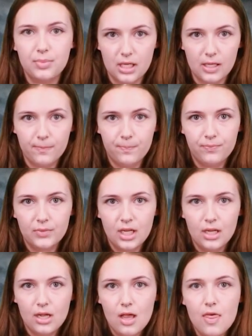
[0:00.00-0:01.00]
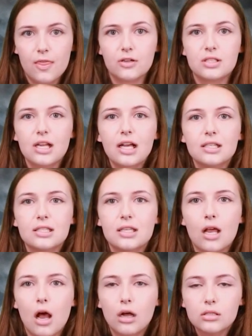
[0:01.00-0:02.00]
be. There's not
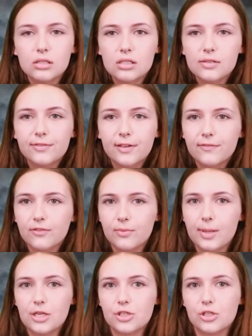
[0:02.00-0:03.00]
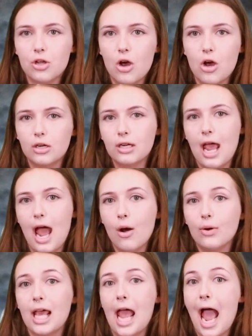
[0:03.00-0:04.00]
tons of information on
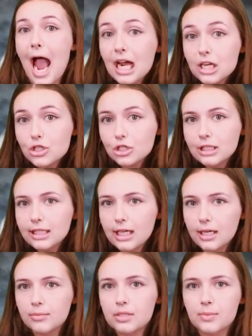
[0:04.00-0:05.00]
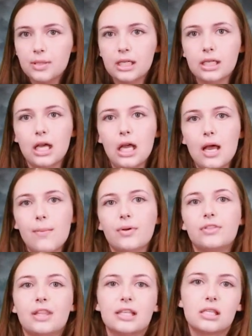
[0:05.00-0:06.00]
how it actually came to be,
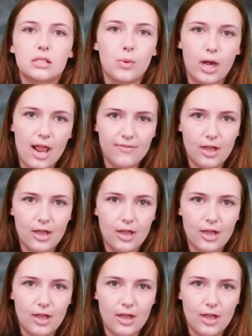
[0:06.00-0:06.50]
but this is what I